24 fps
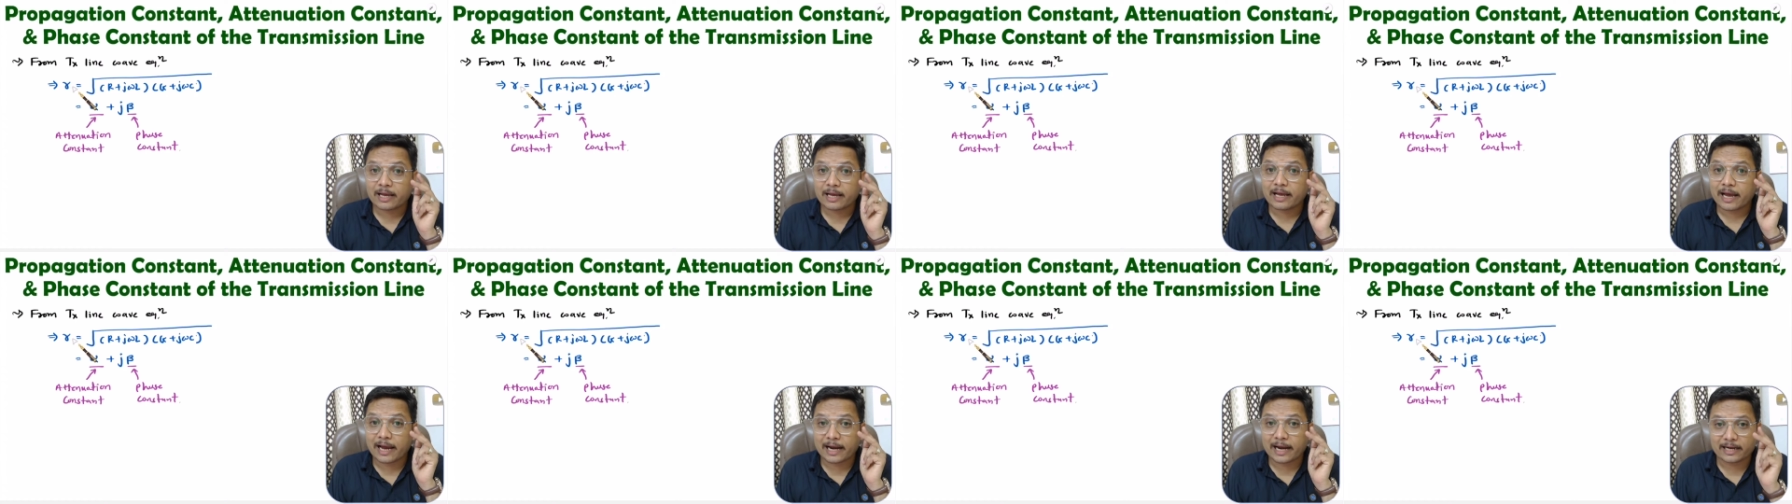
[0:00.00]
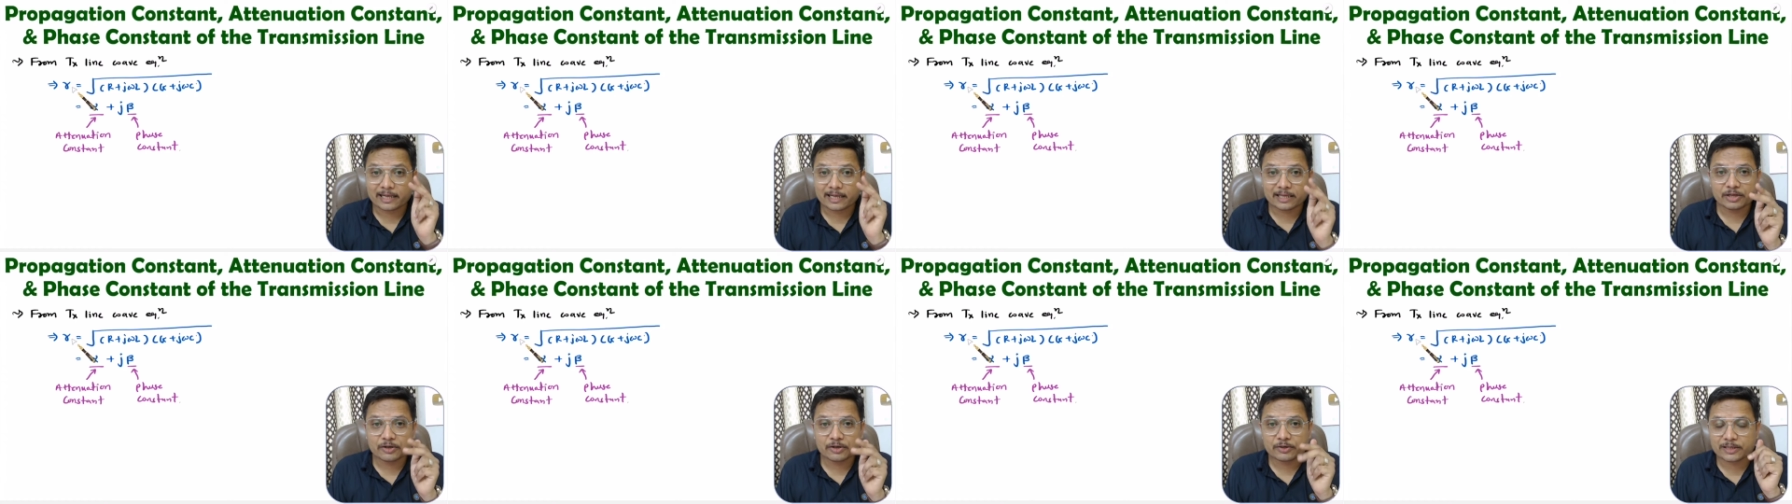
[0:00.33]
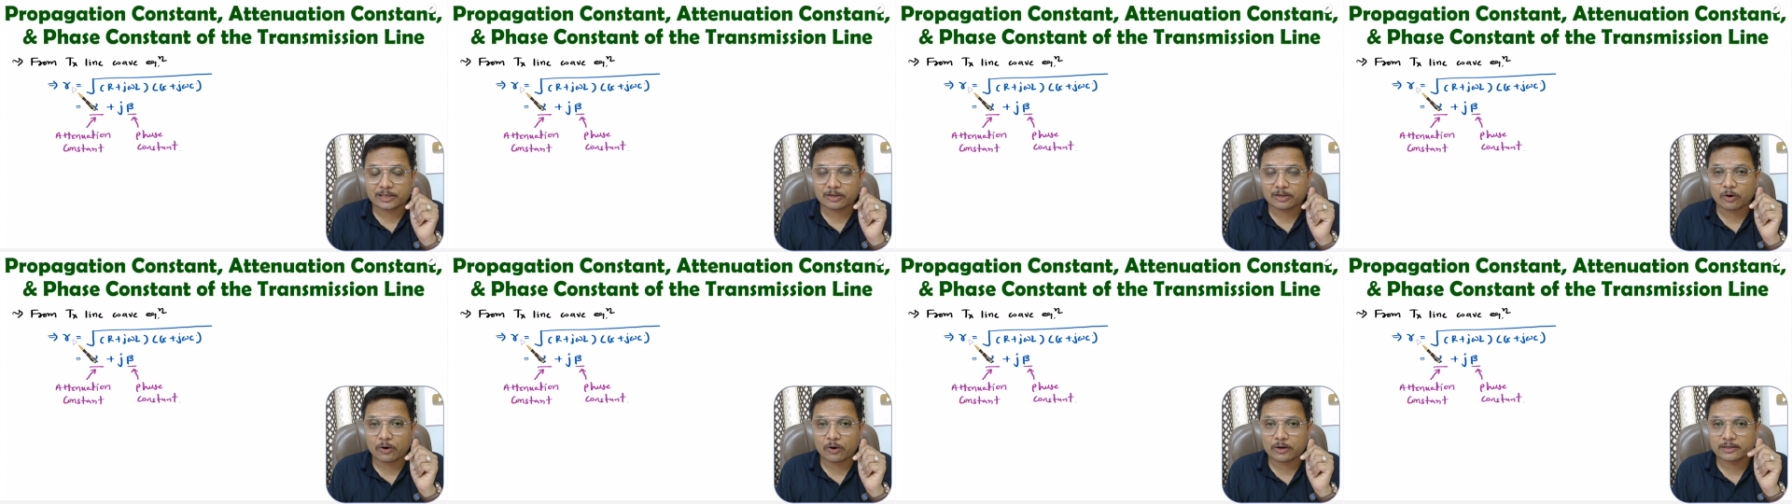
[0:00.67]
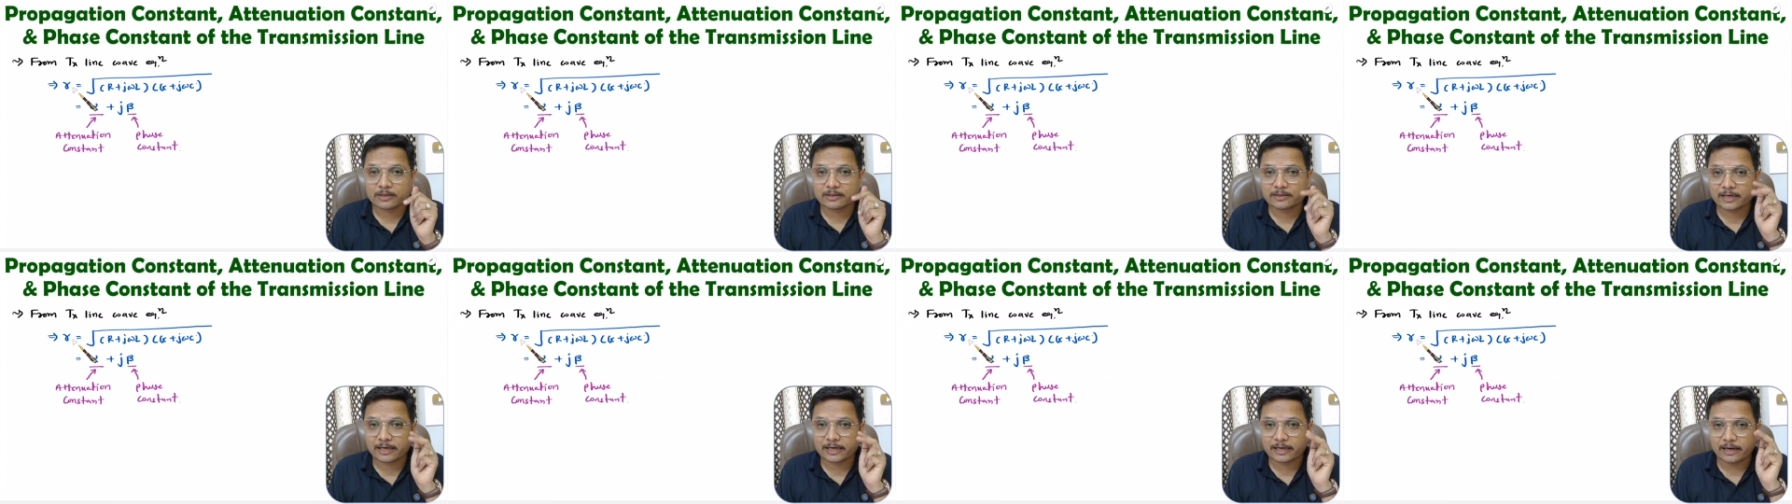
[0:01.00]
attenuation
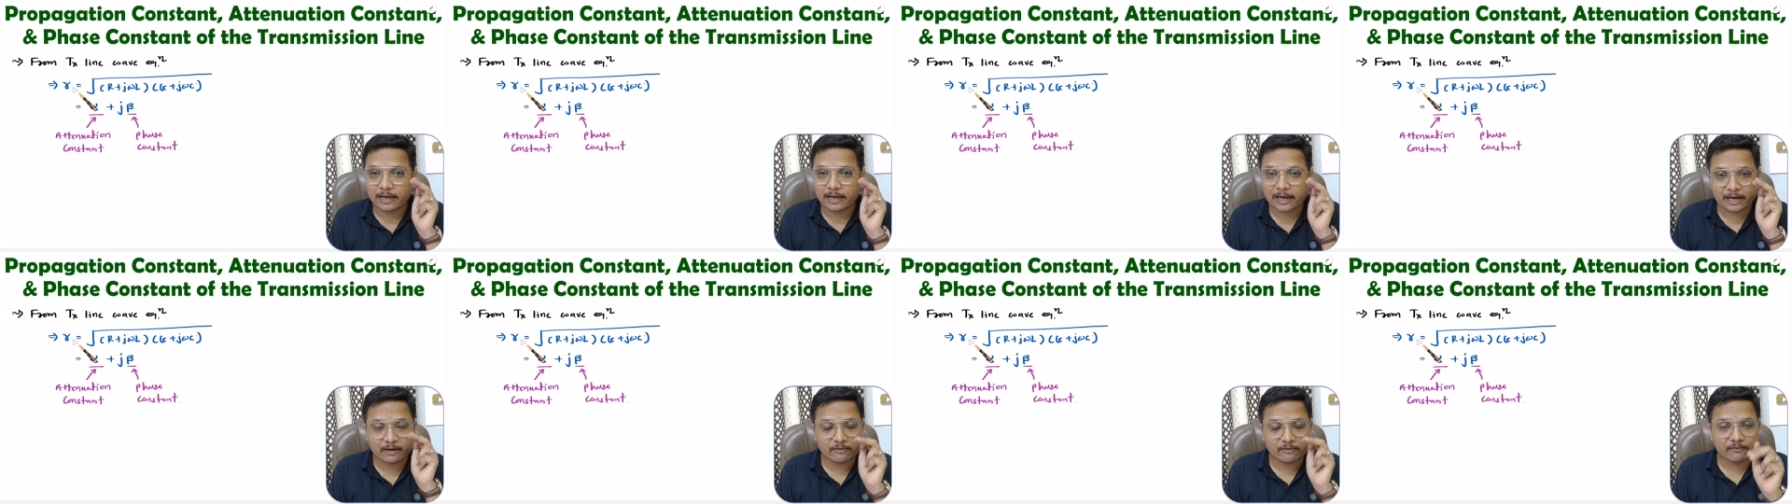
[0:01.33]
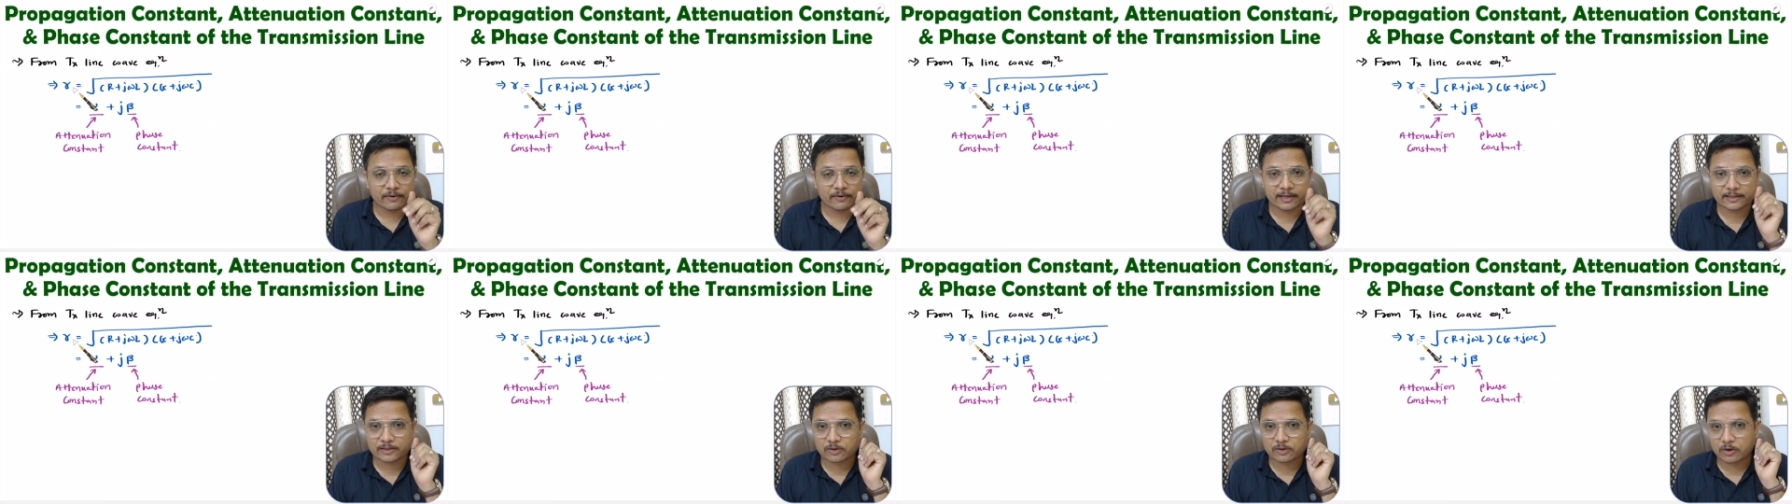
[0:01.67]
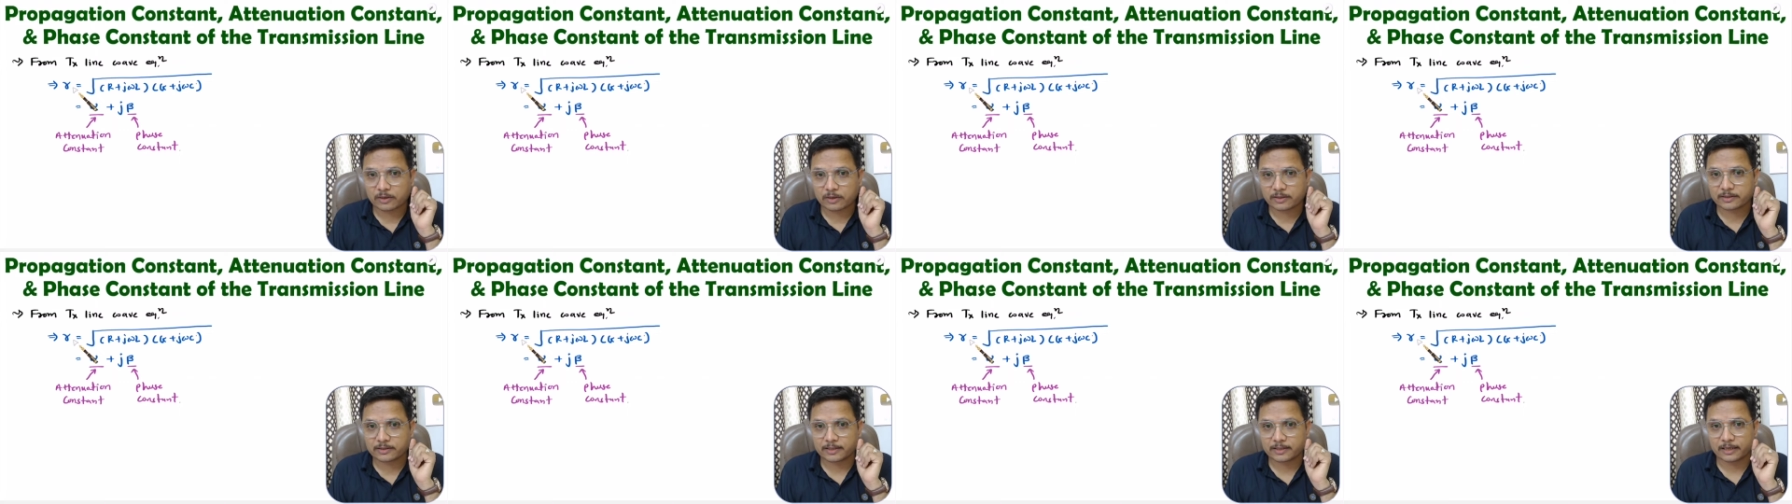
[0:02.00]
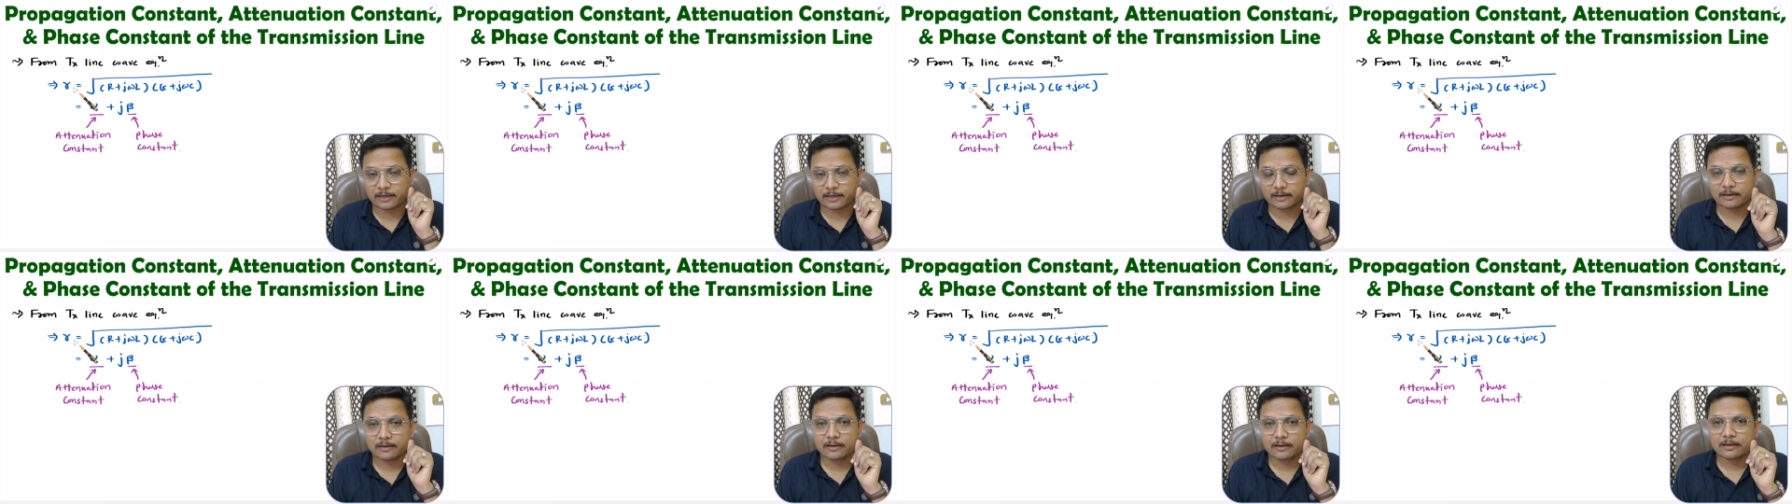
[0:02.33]
constant and phase constant.